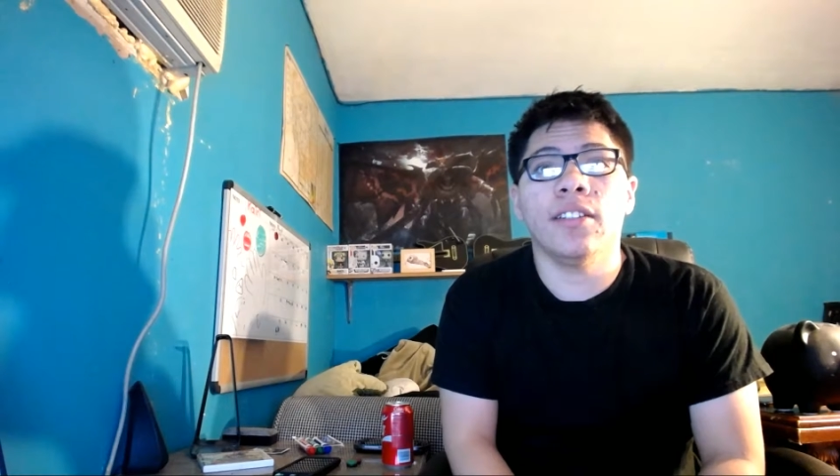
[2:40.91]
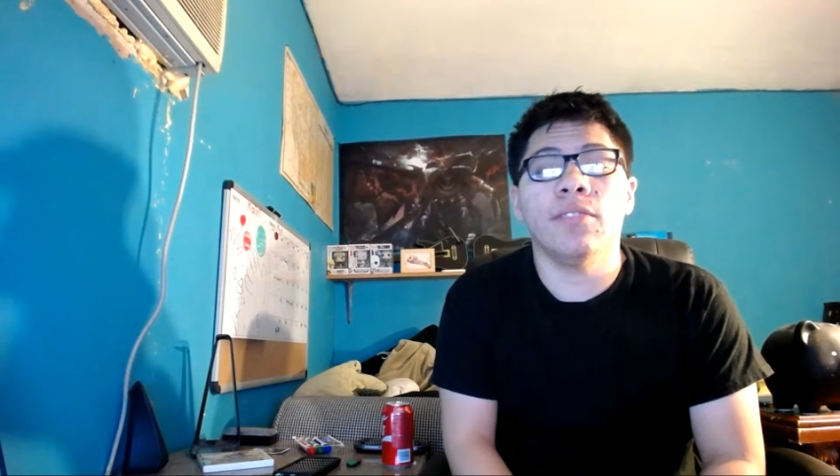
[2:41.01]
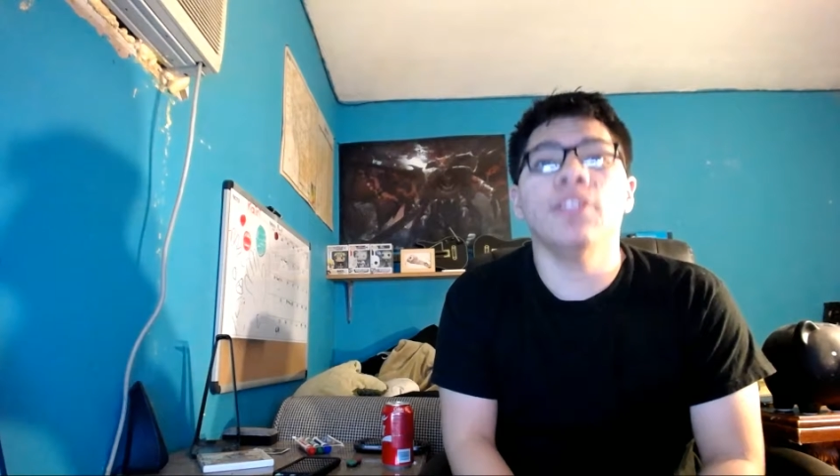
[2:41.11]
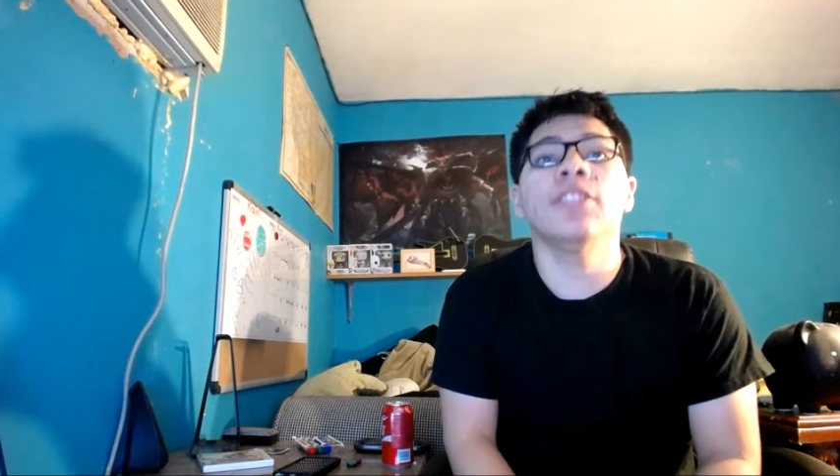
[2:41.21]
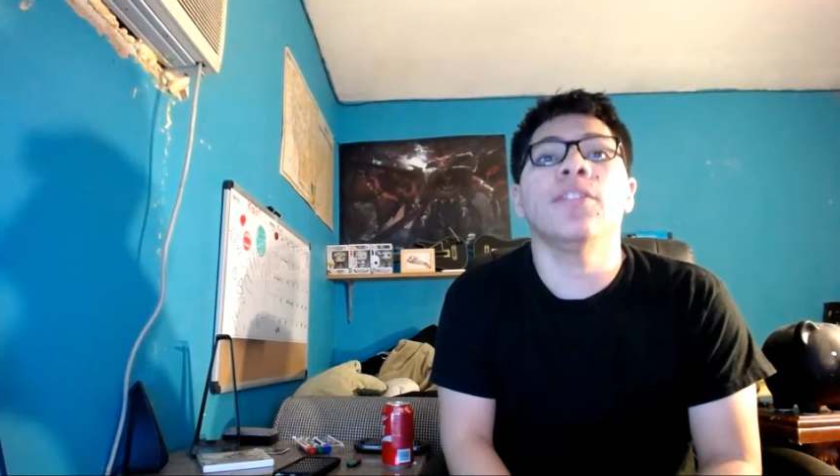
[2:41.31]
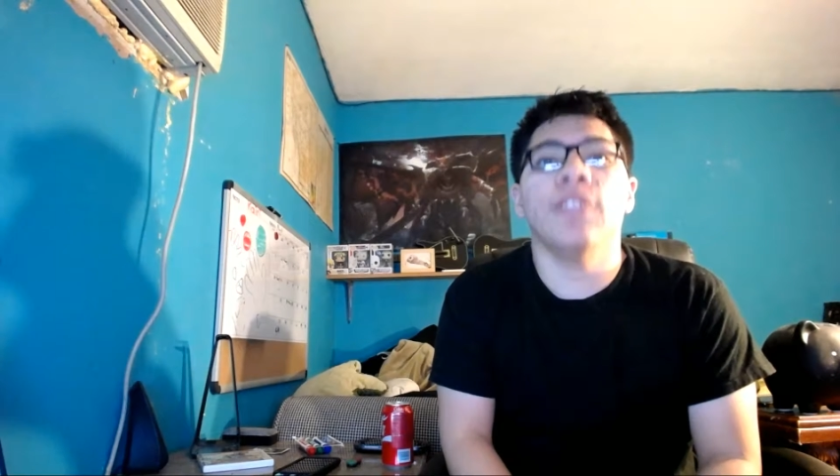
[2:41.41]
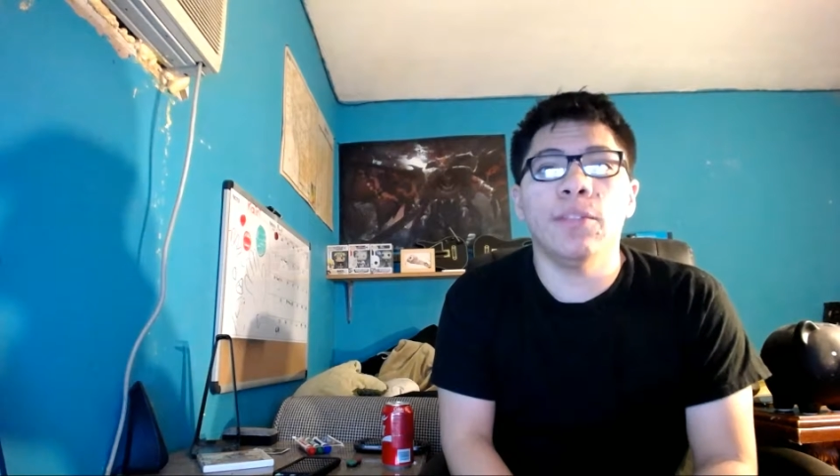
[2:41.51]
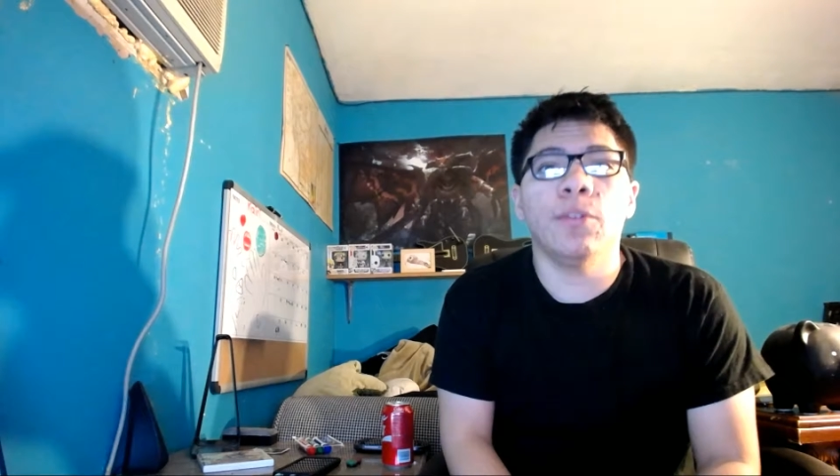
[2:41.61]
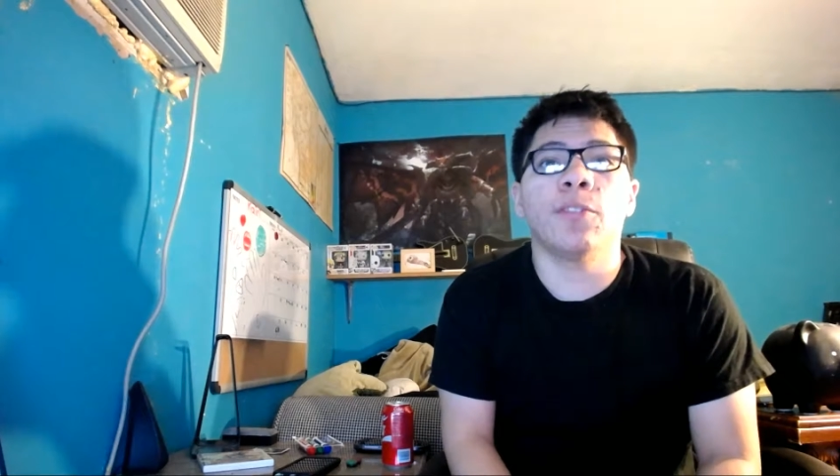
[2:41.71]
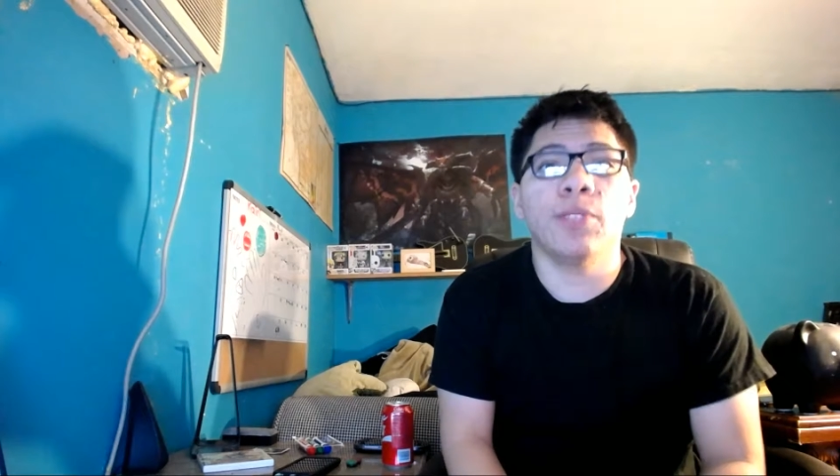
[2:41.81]
was
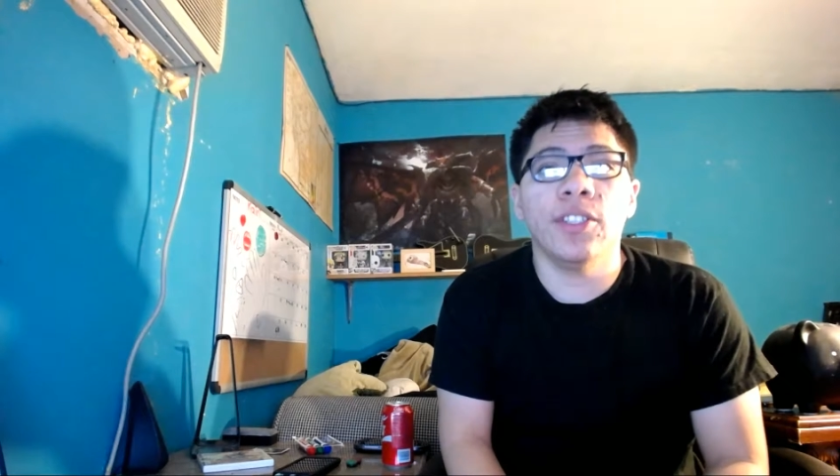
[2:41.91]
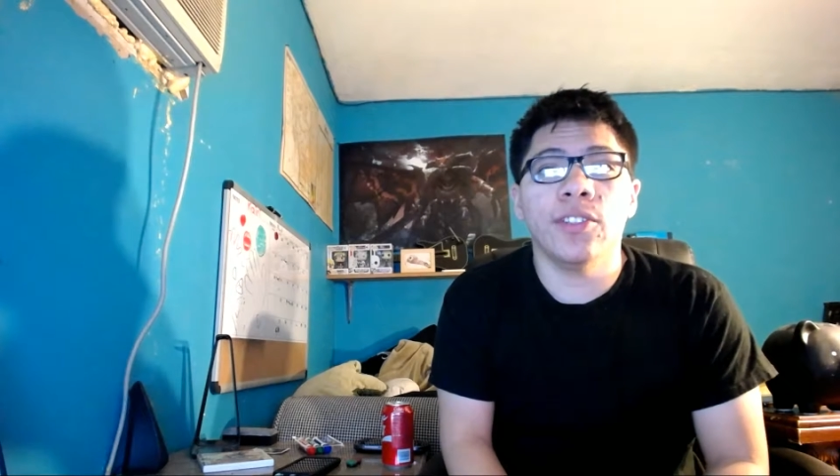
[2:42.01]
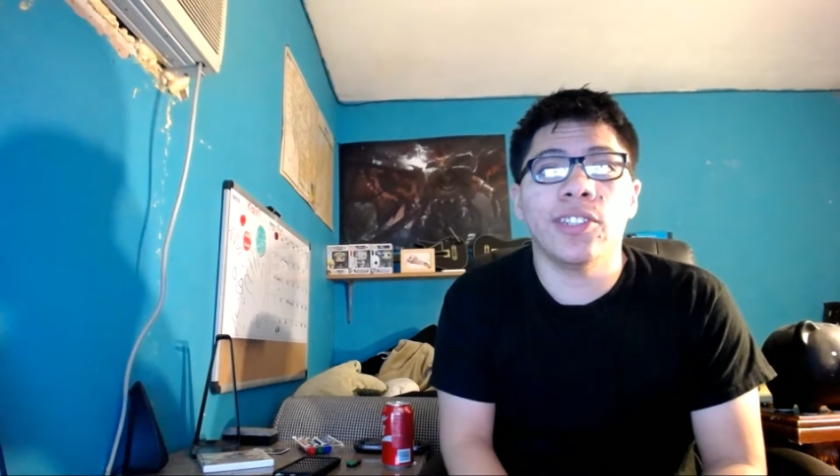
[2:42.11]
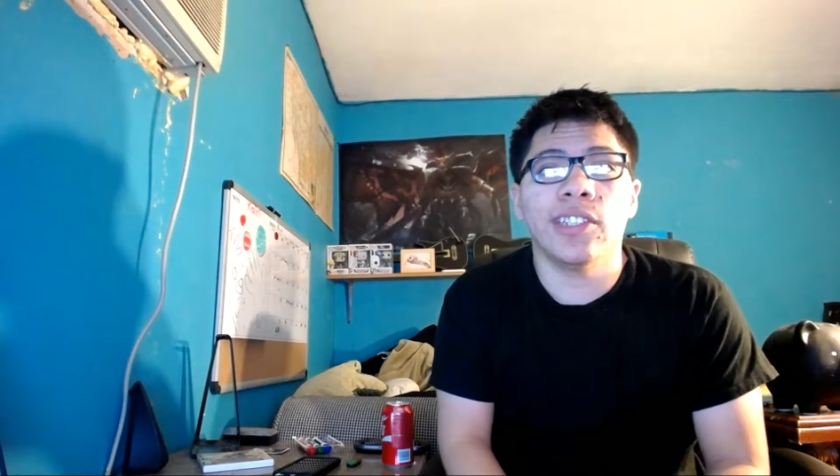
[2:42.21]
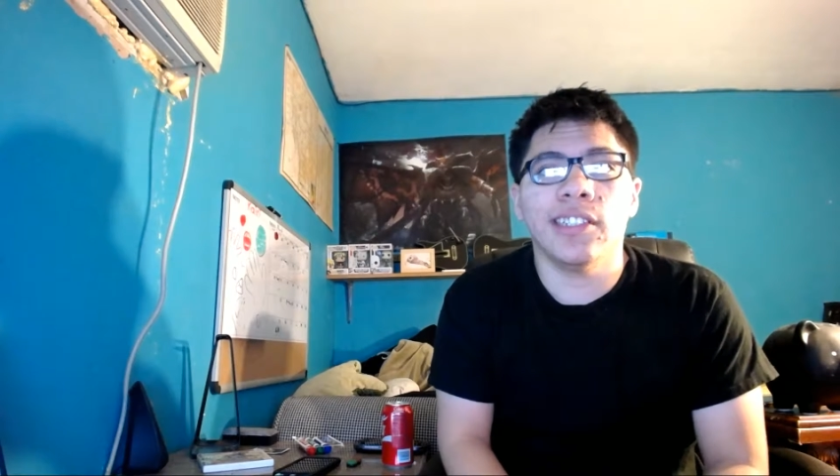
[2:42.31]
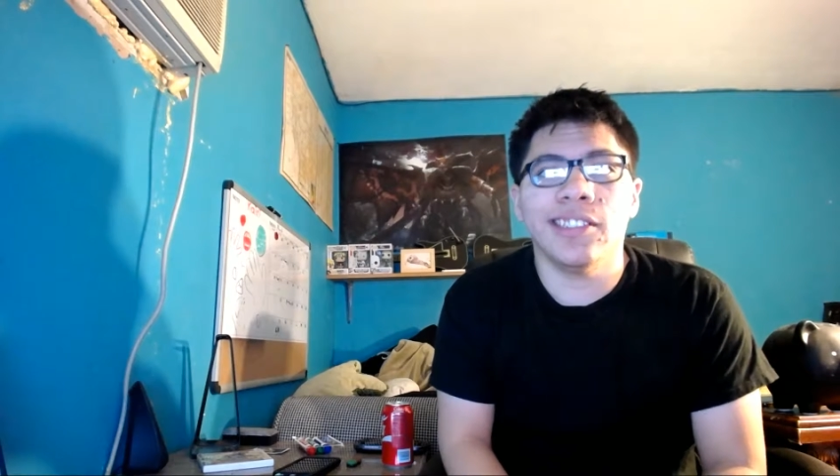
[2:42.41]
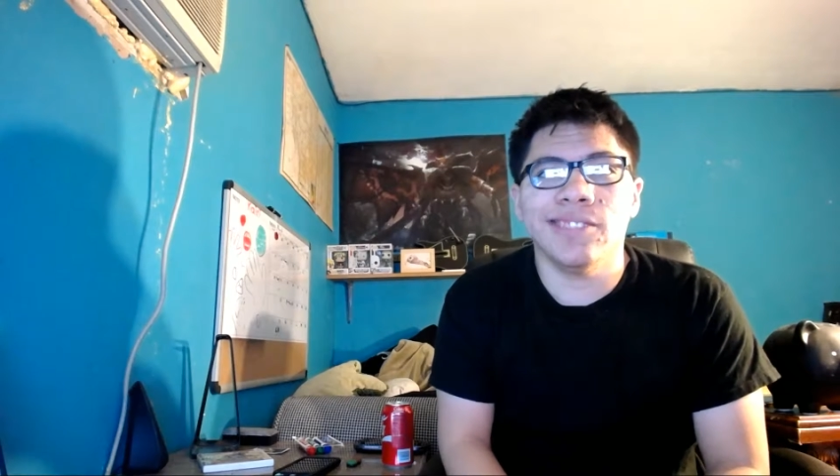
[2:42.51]
available for pre-order.